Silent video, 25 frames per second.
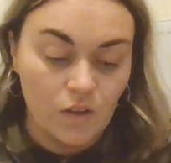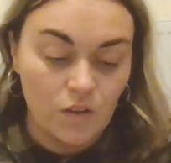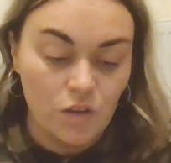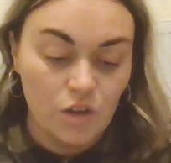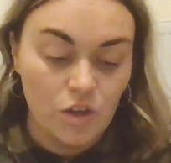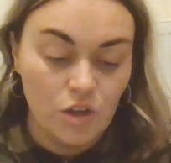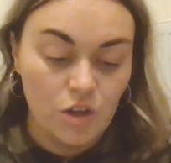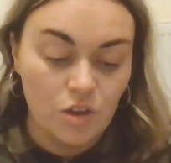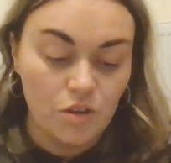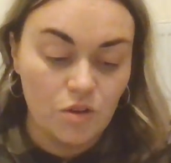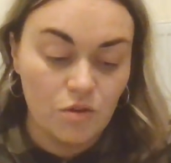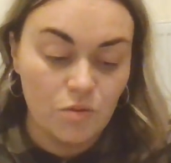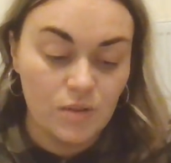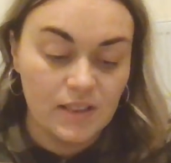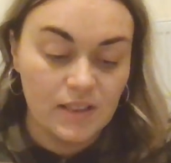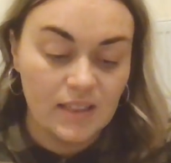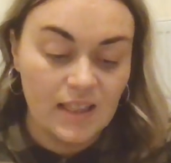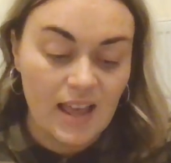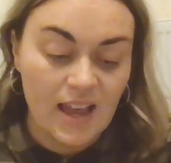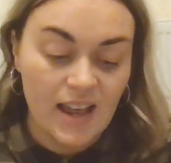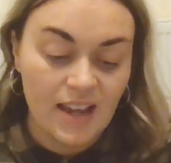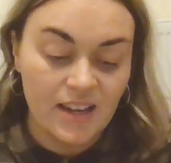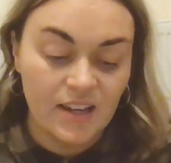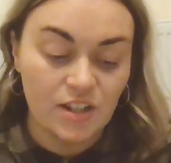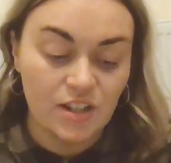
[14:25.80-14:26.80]
You would
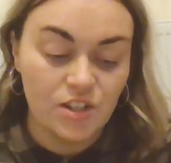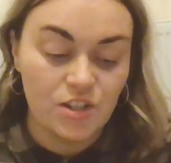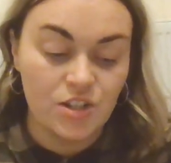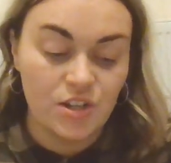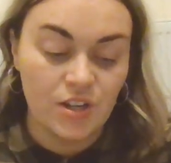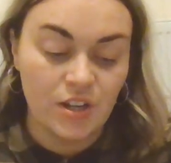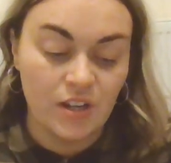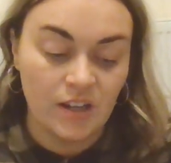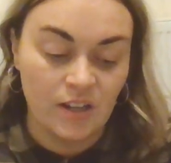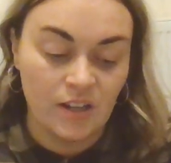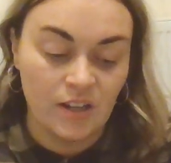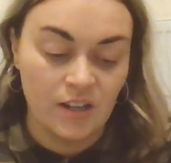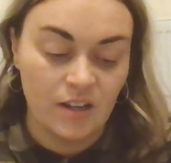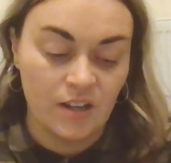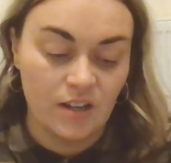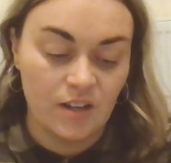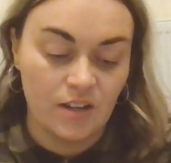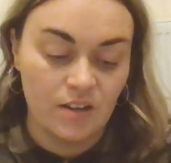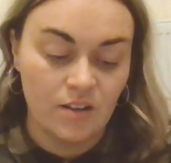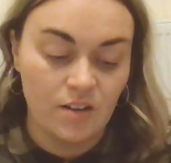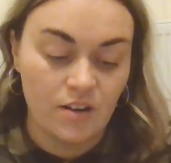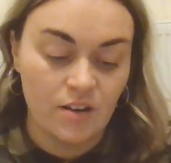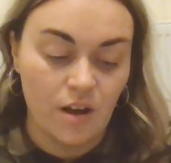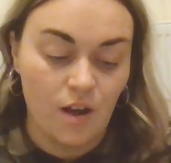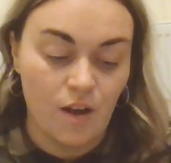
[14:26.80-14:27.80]
like a
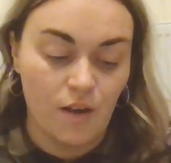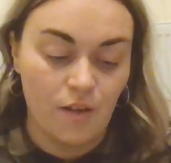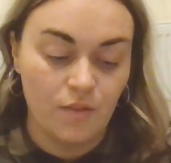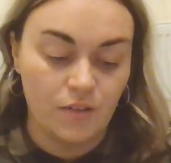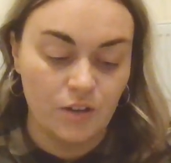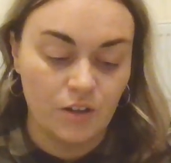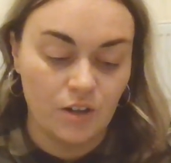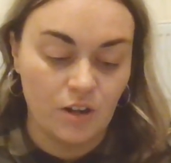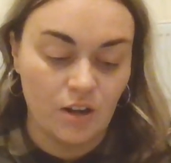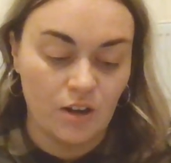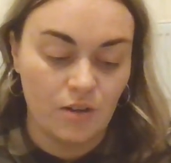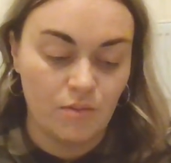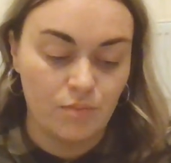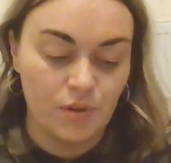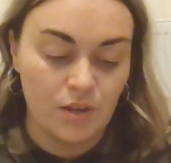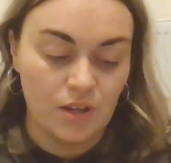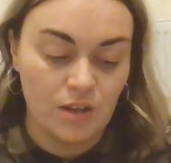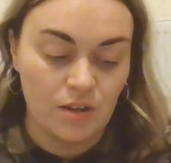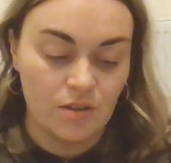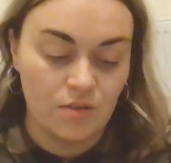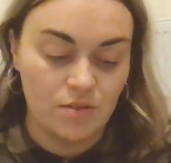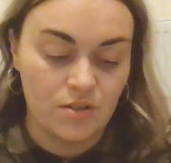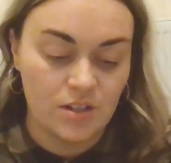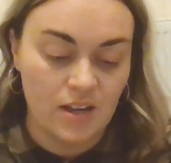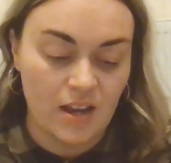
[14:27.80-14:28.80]
turn on the
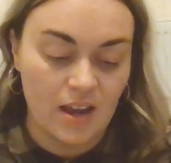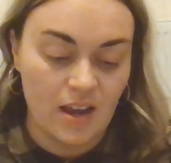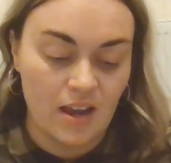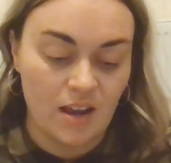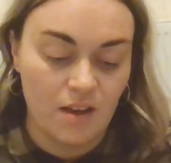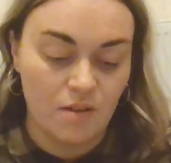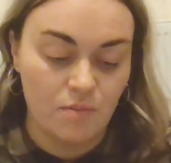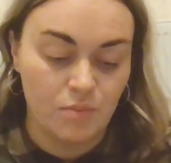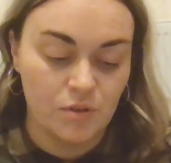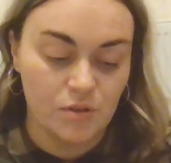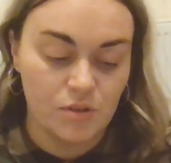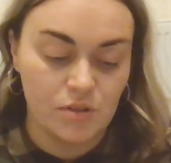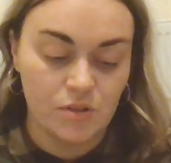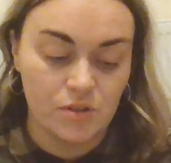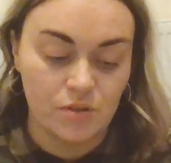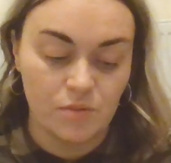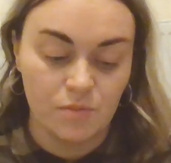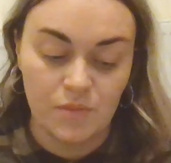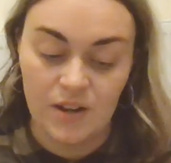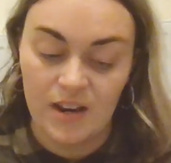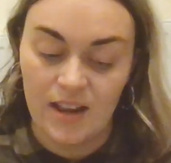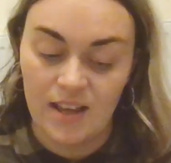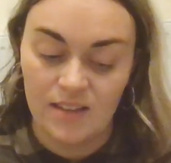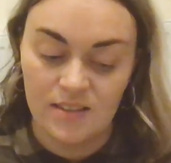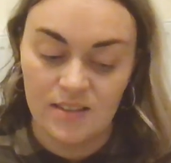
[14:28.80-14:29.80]
computer, but
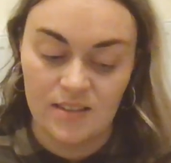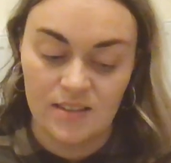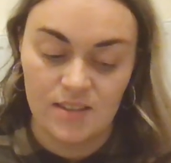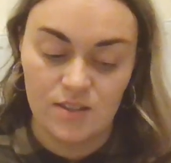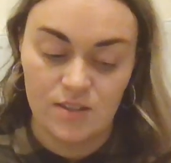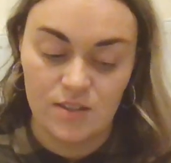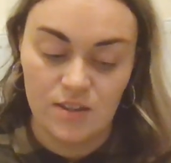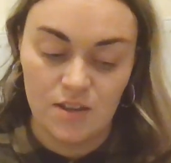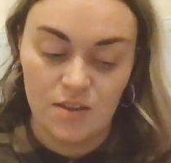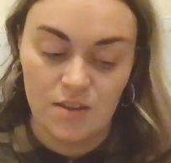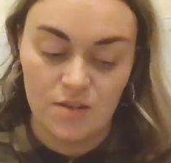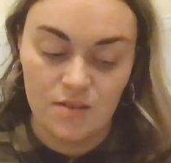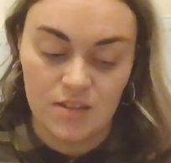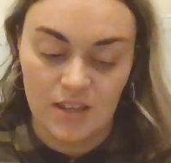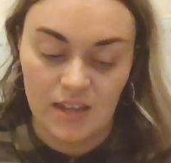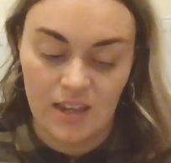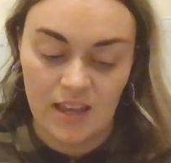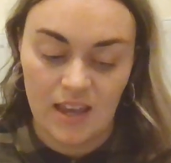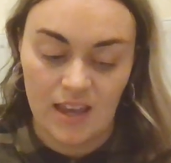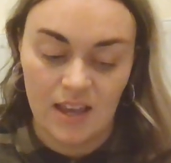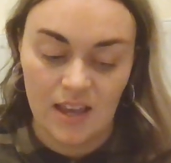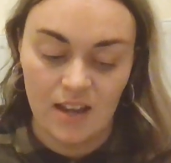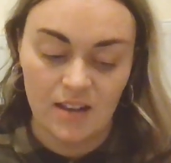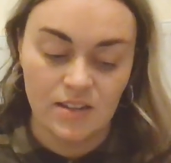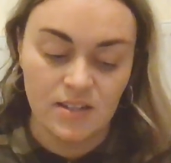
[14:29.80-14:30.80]
someone else is using
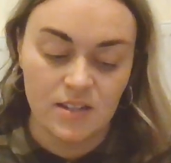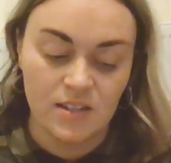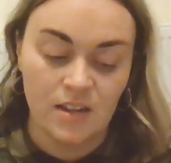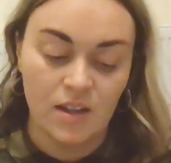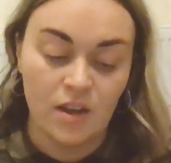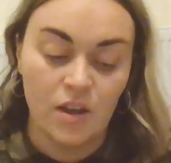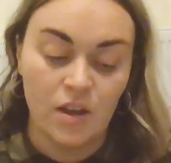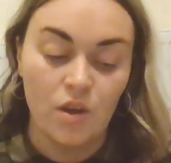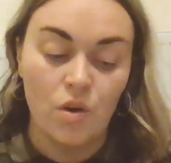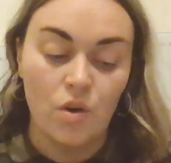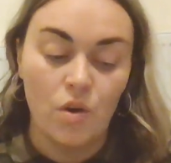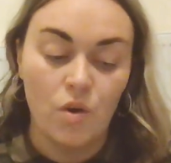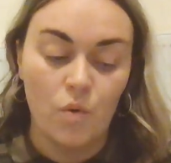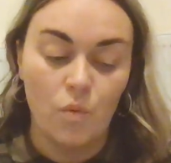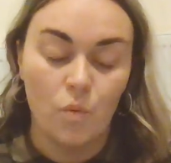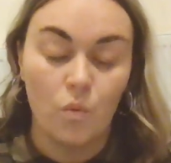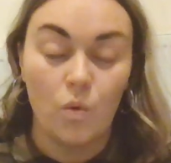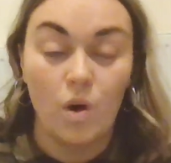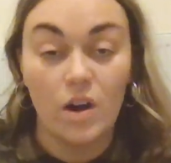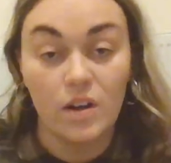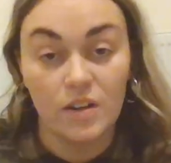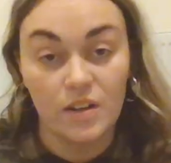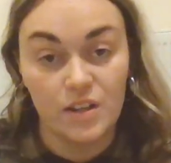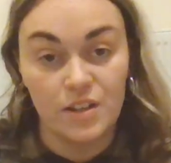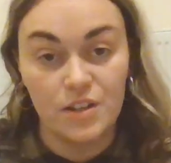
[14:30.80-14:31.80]
it.
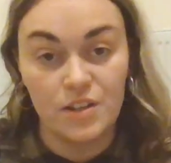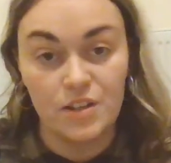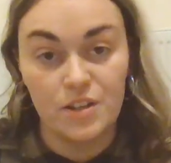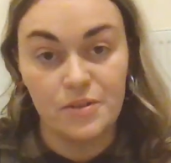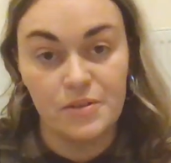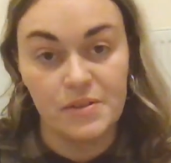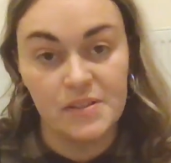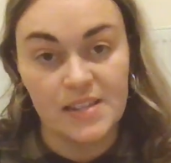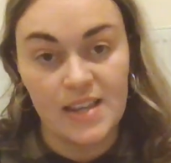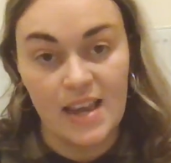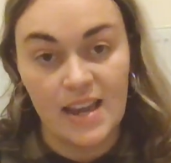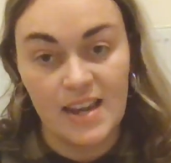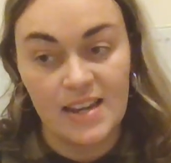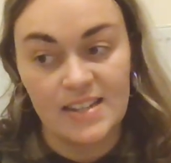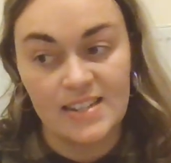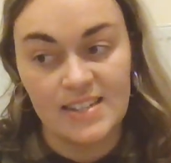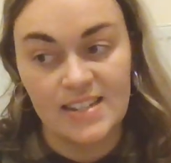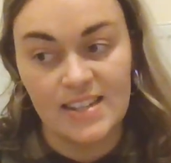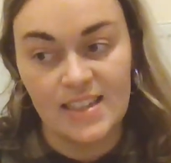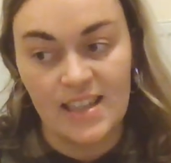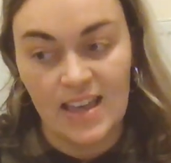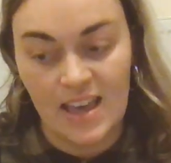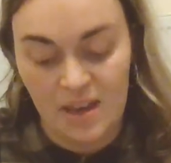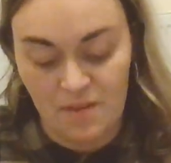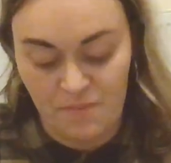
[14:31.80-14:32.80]
What can you say
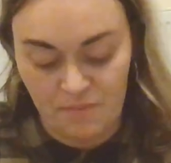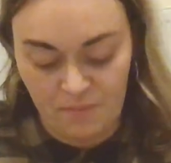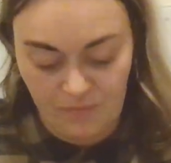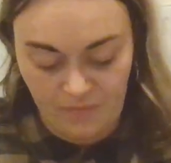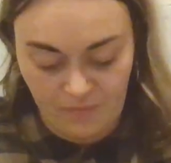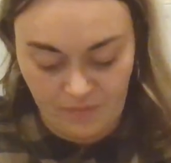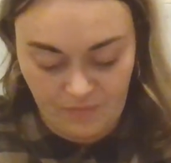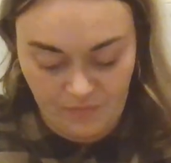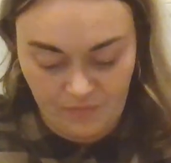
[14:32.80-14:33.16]
to them?